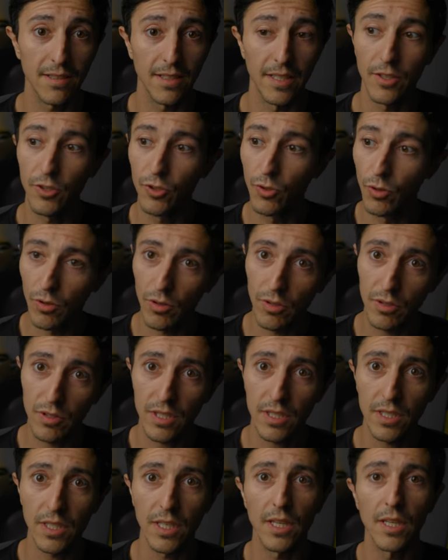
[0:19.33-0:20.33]

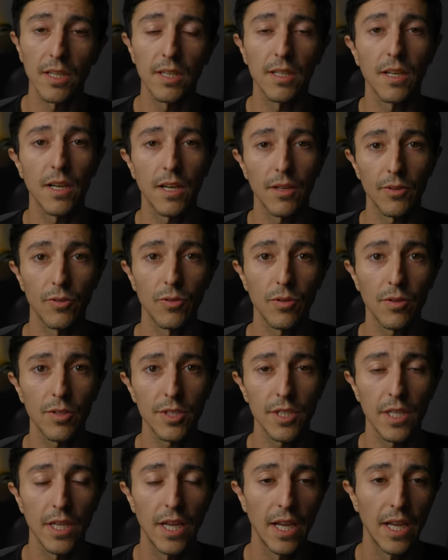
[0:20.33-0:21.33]
indoors and
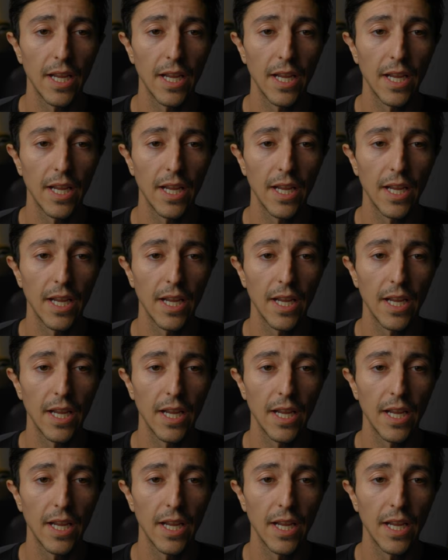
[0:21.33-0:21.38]
outdoors,